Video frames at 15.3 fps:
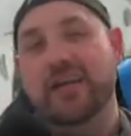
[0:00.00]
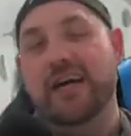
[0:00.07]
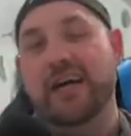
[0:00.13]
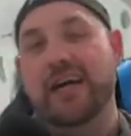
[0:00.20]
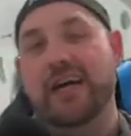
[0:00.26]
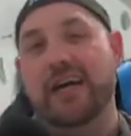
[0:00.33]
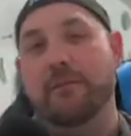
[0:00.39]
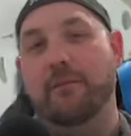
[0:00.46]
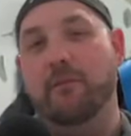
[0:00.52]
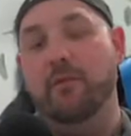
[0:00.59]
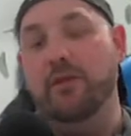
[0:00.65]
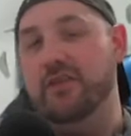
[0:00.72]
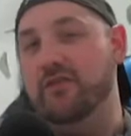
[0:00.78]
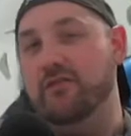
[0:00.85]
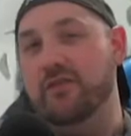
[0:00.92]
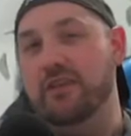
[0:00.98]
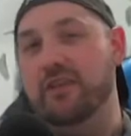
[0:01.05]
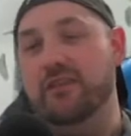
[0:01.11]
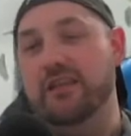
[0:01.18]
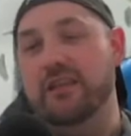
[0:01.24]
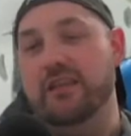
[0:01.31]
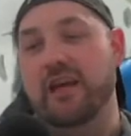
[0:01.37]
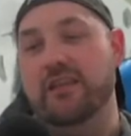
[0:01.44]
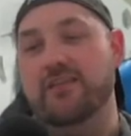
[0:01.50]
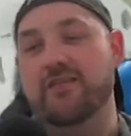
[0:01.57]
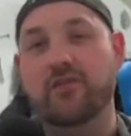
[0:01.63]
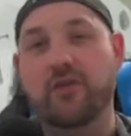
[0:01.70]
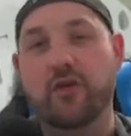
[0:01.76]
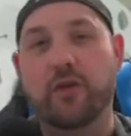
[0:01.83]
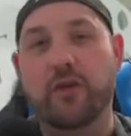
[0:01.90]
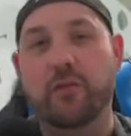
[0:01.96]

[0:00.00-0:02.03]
um, which is really, really nice, so that